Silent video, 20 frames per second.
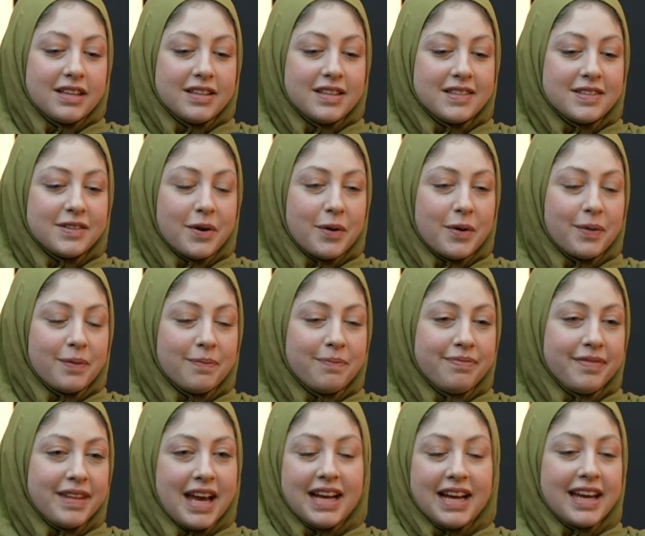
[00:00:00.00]
So
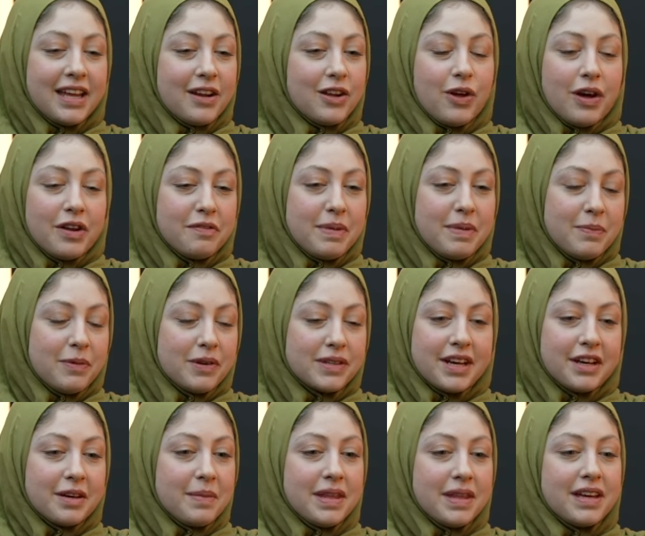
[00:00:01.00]
yeah, I get a lot of people
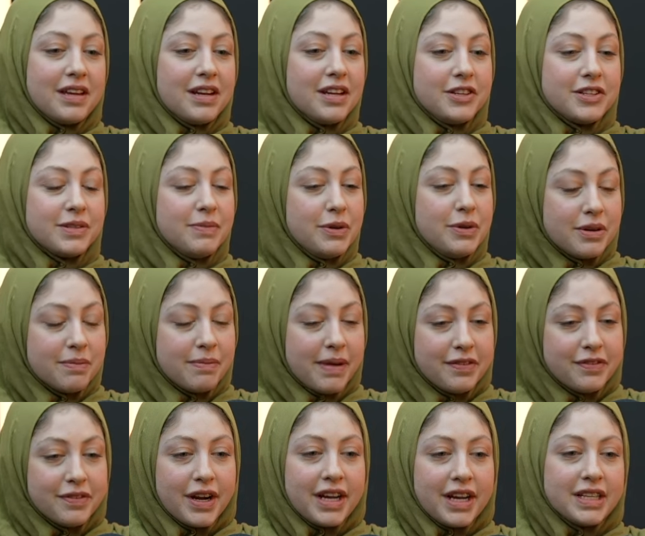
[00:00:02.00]
telling me that I just muted my
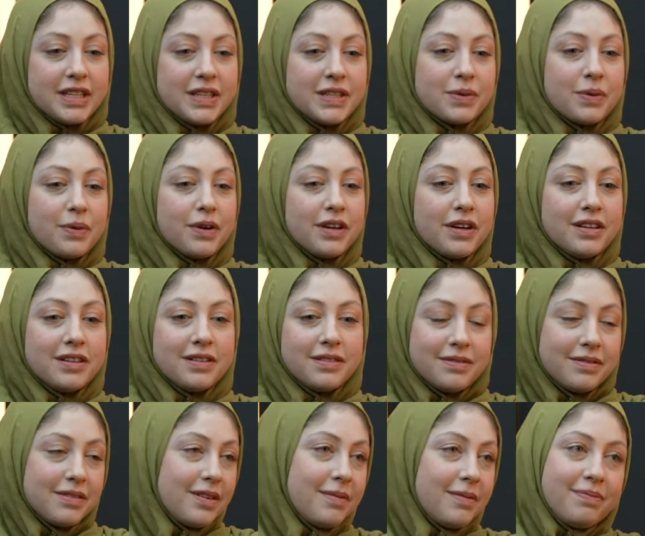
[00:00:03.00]
friends or
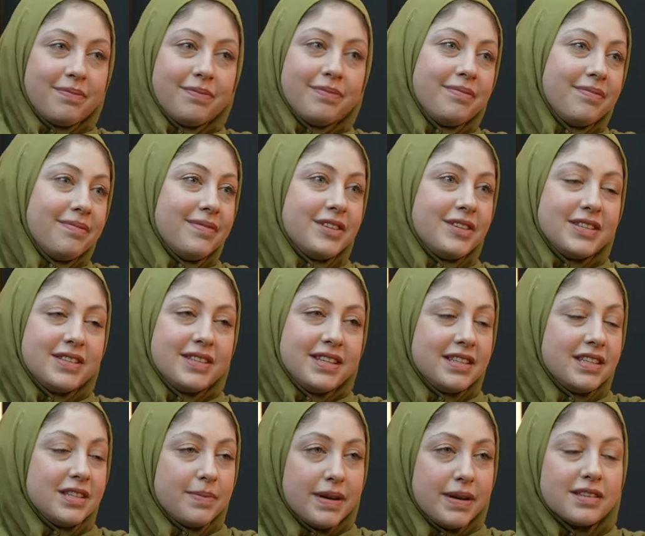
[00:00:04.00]
just
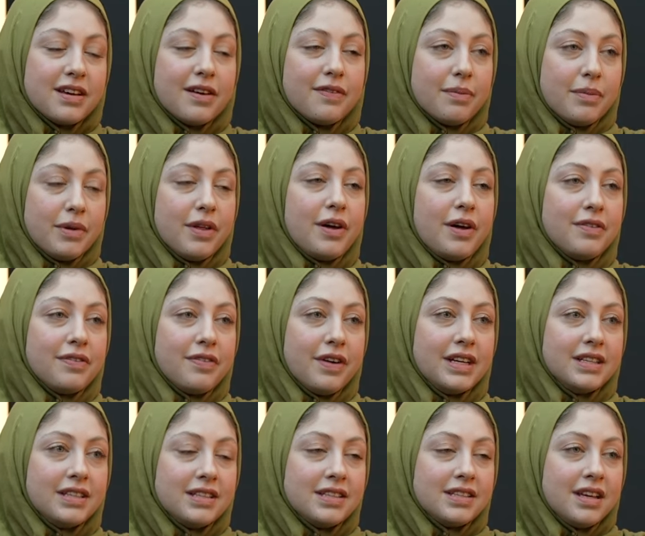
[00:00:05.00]
distance myself from a lot of
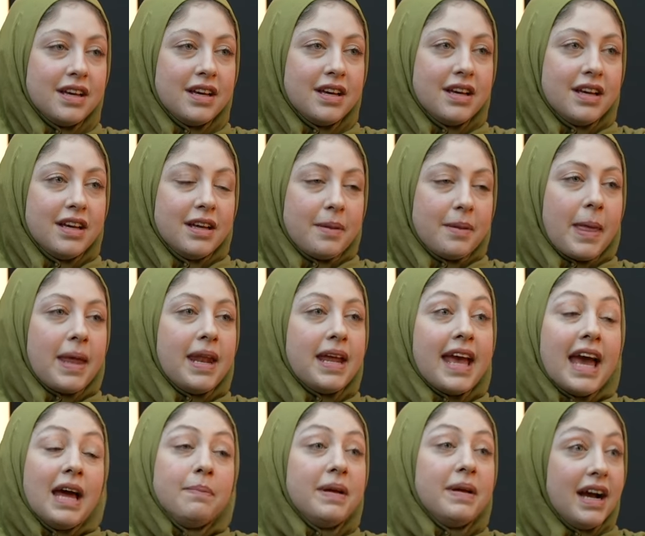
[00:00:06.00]
friends. And it
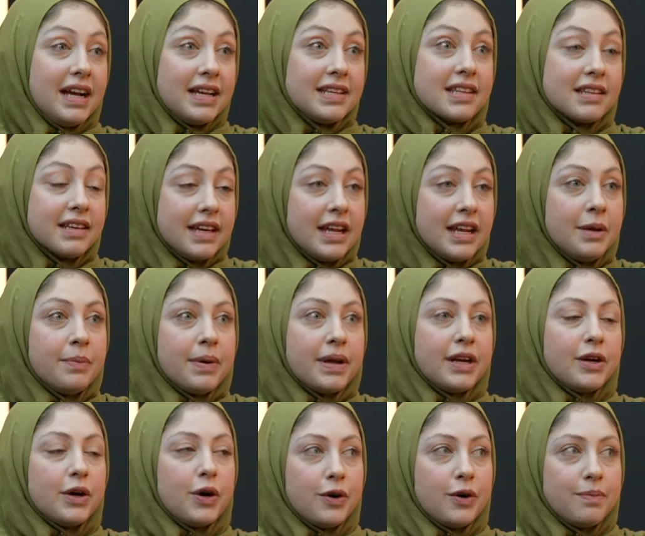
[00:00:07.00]
can be isolating, but I
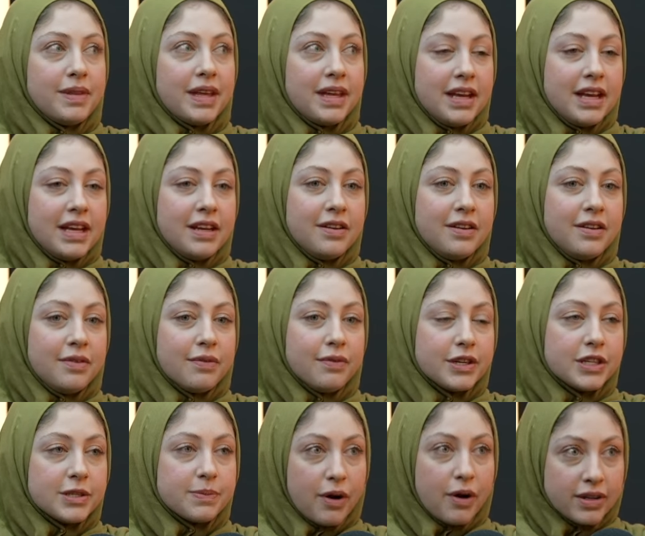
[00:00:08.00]
mm-hmm. hope that in
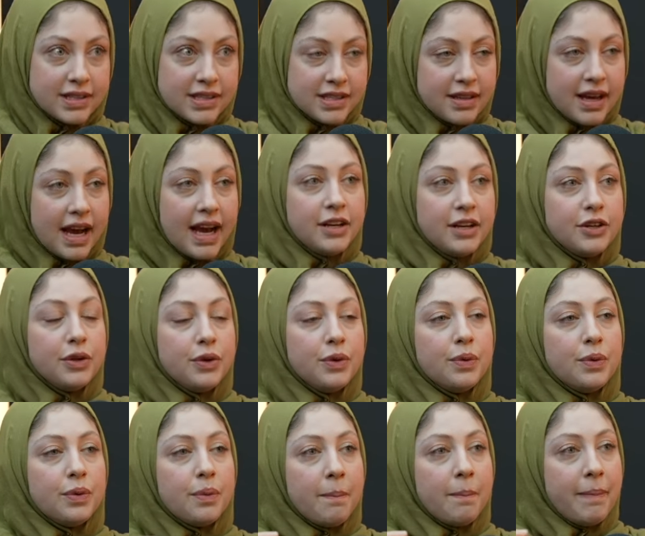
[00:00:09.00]
response to that,
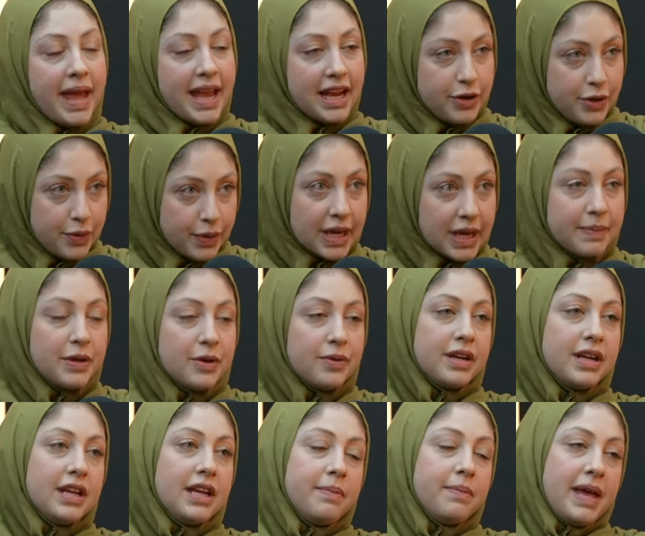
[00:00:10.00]
you make new
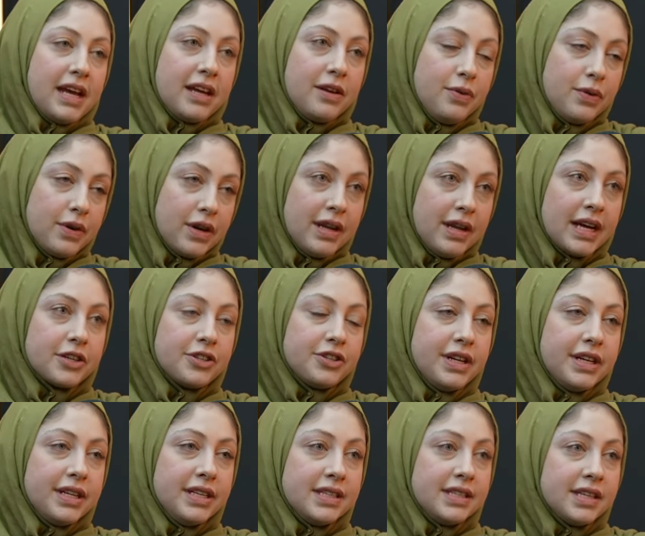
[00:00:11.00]
community, make new
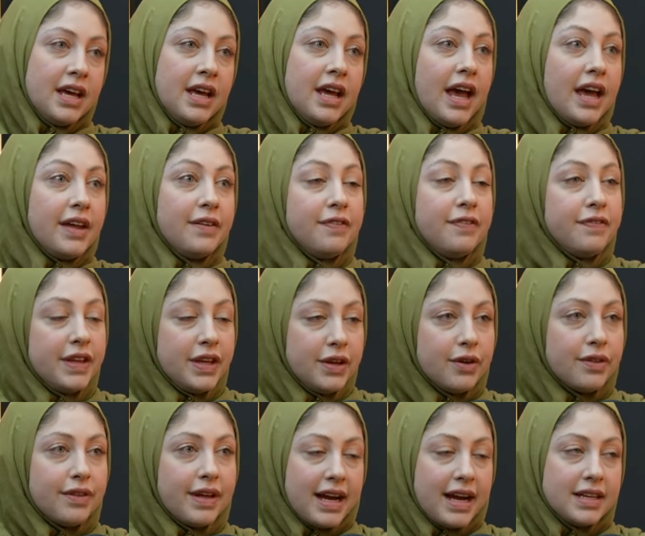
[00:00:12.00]
connections, and feel
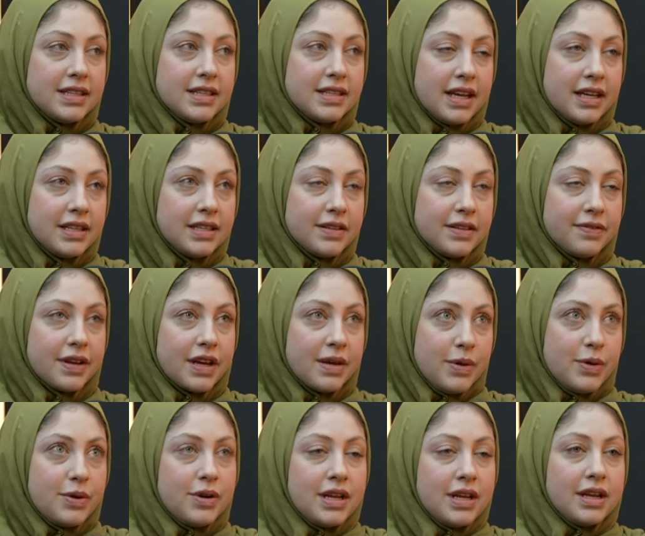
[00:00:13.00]
that sense of
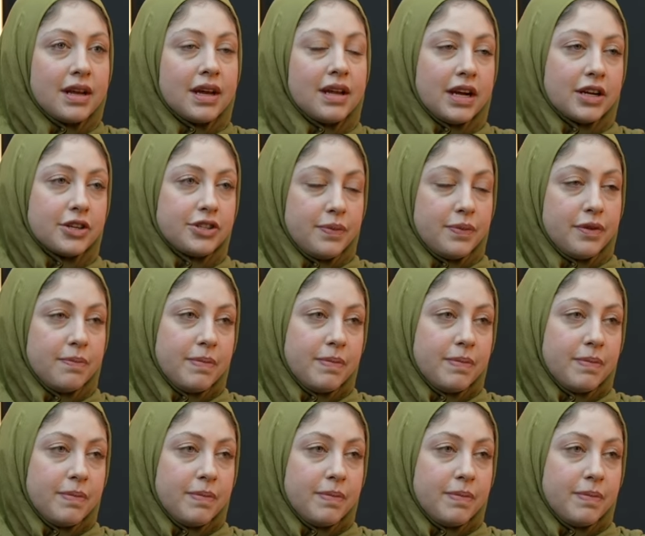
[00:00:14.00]
community and connection with